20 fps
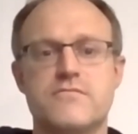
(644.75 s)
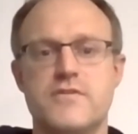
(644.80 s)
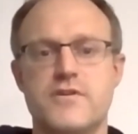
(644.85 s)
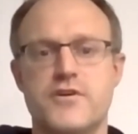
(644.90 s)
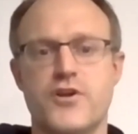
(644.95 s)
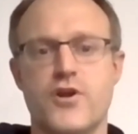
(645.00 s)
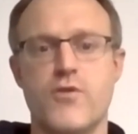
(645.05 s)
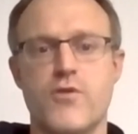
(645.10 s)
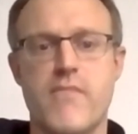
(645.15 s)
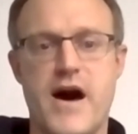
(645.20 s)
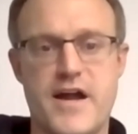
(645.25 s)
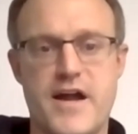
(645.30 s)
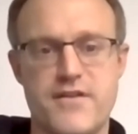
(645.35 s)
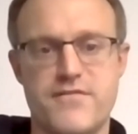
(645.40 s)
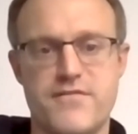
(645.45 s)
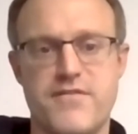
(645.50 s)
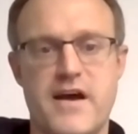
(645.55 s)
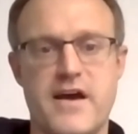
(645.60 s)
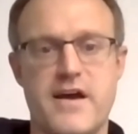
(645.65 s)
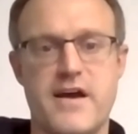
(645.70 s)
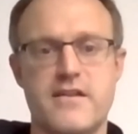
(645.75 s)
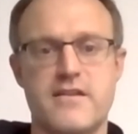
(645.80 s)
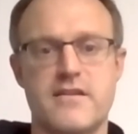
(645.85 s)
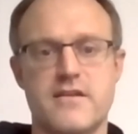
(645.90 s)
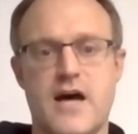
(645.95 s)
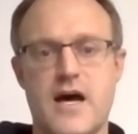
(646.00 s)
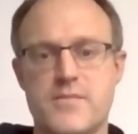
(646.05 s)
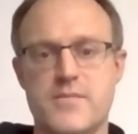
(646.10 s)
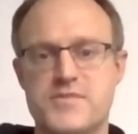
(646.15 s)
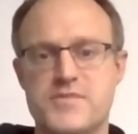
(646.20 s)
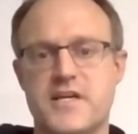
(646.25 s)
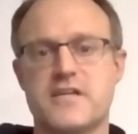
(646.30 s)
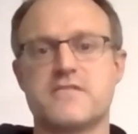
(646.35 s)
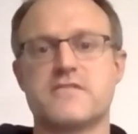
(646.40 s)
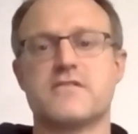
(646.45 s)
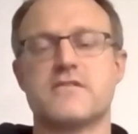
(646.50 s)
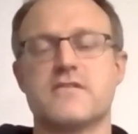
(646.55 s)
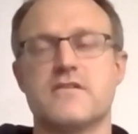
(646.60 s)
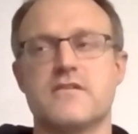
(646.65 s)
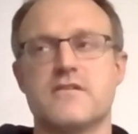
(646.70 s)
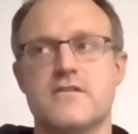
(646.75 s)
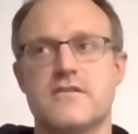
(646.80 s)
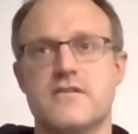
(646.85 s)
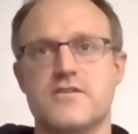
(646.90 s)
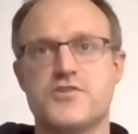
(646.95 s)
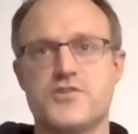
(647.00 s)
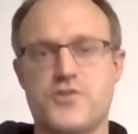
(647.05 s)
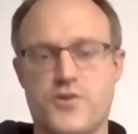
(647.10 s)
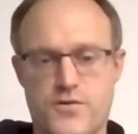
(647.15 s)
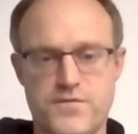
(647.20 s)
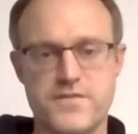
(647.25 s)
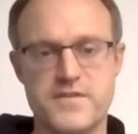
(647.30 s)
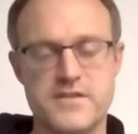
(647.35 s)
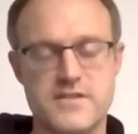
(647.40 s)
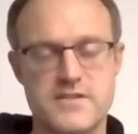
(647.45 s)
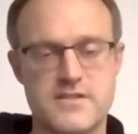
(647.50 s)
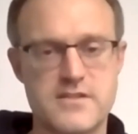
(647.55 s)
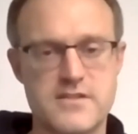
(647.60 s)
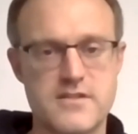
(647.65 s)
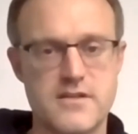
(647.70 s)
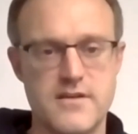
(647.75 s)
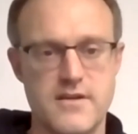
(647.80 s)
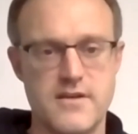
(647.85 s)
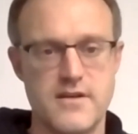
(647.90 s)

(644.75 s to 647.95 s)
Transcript: modify the object's surface,